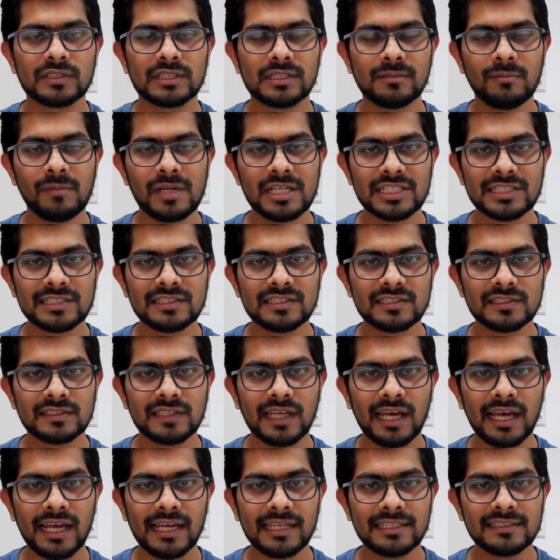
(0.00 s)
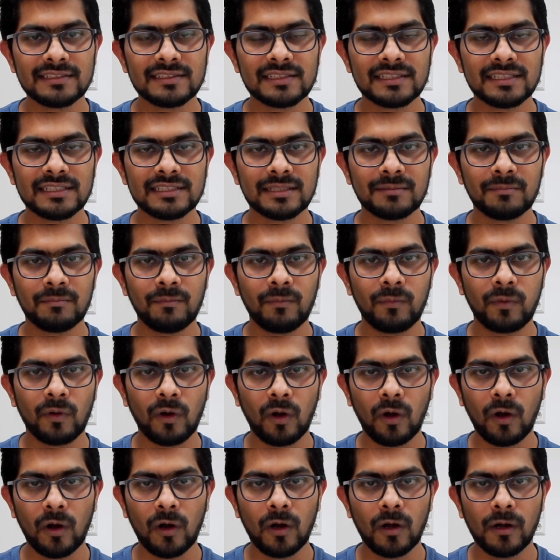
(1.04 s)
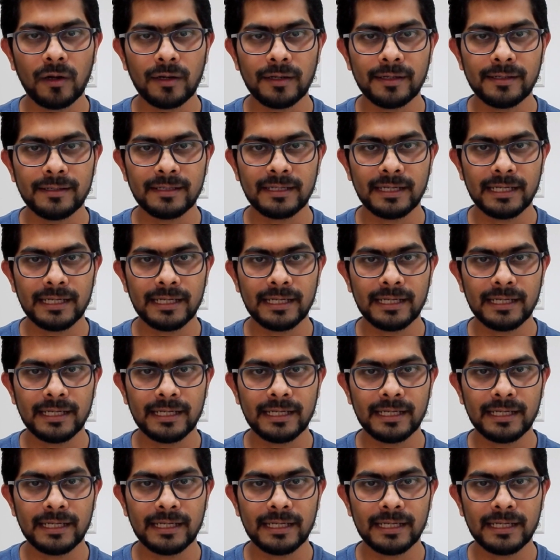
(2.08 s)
simulation science is a broad